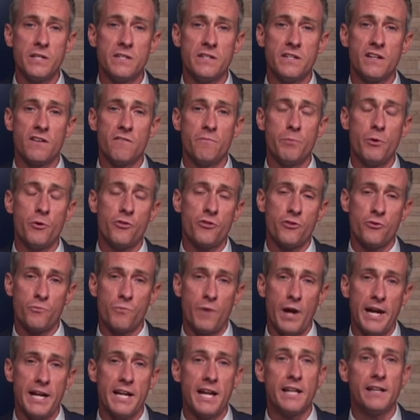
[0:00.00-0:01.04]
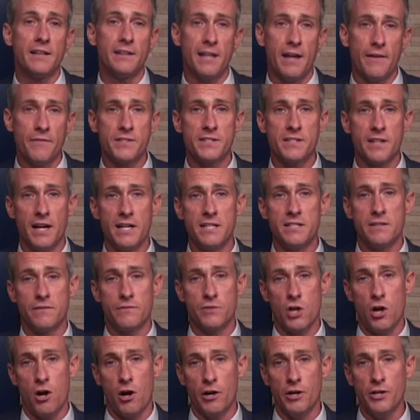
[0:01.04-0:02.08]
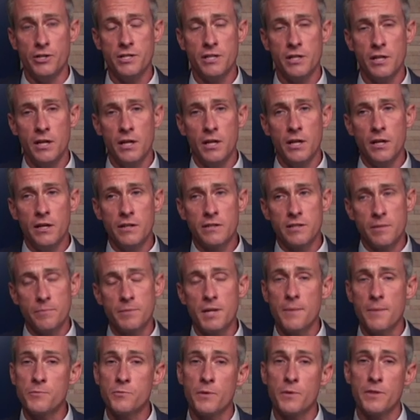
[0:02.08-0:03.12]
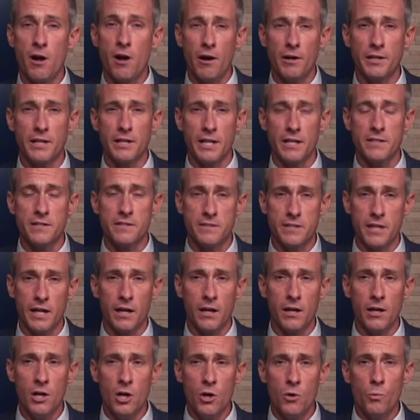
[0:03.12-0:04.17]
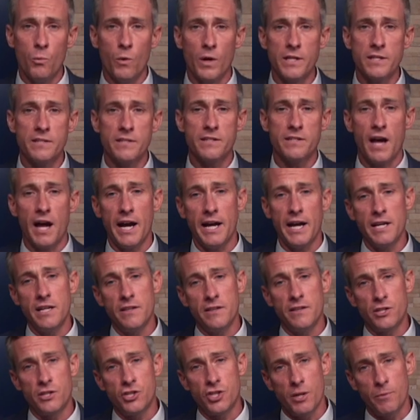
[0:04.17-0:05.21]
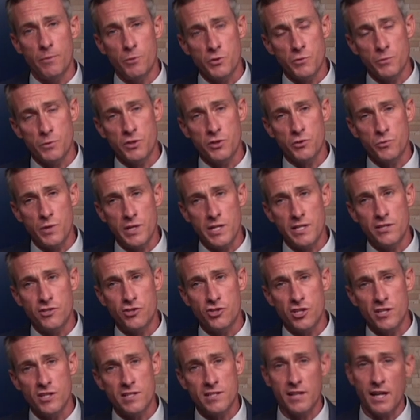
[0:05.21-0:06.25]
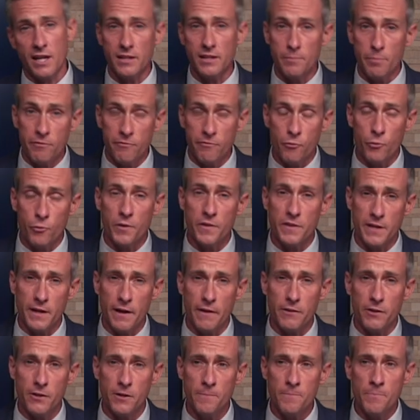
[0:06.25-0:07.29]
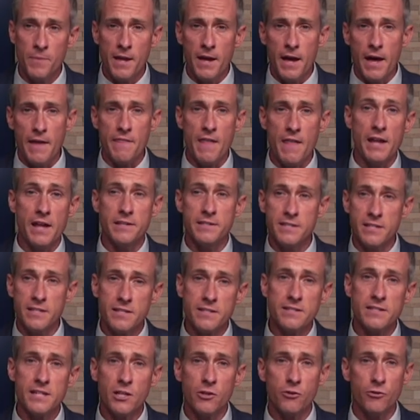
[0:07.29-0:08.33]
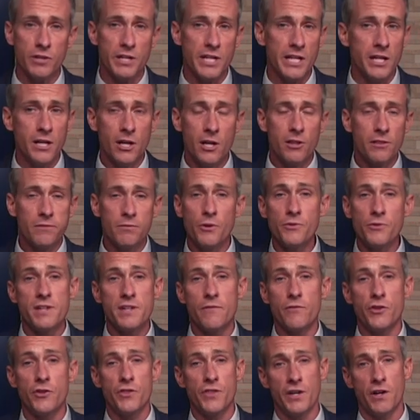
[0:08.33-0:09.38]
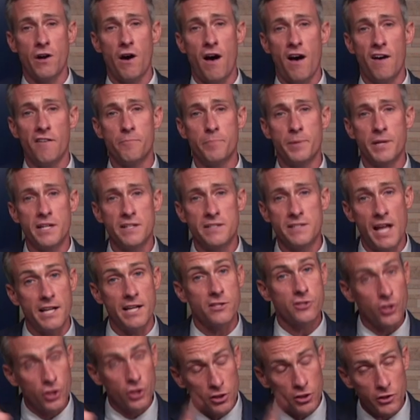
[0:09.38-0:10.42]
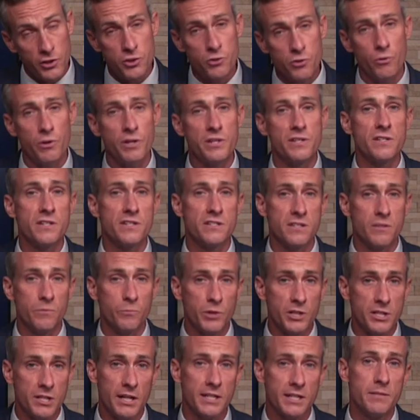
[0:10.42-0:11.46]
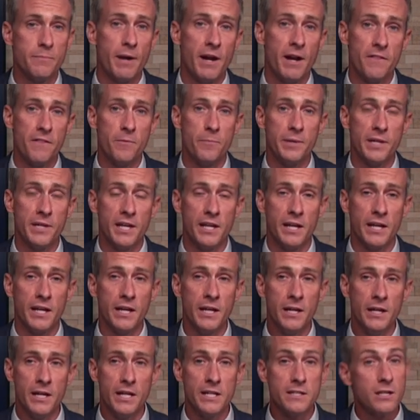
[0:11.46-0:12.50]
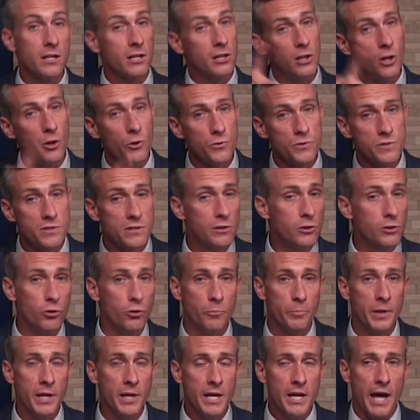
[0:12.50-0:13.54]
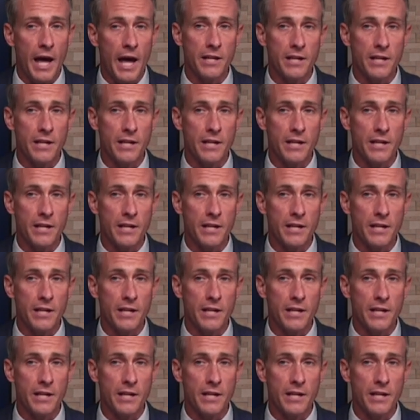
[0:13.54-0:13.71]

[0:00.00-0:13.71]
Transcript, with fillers: squeezing of both the right and left sides of the heart Sometimes when the heart gets sick, one side, the chambers will squeeze just slightly before the other, and that dyssynchrony throws everything off because that circulatory system we talked about at the beginning is a closed loop,